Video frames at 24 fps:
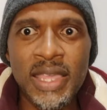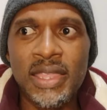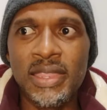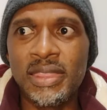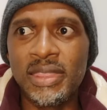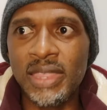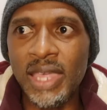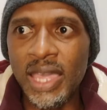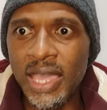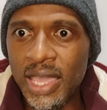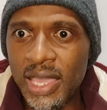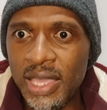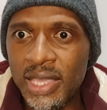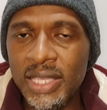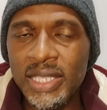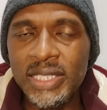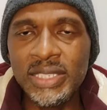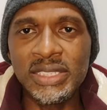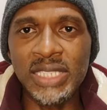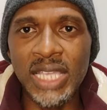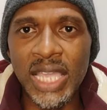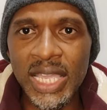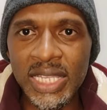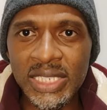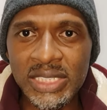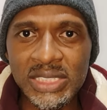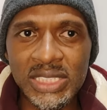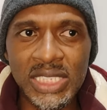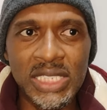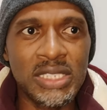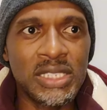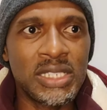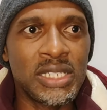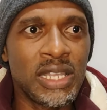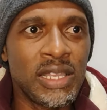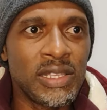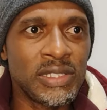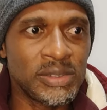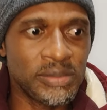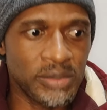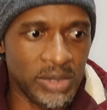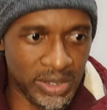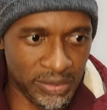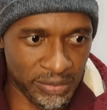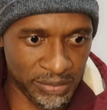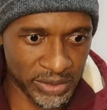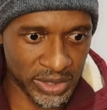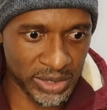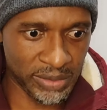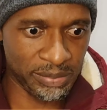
they his agent has have,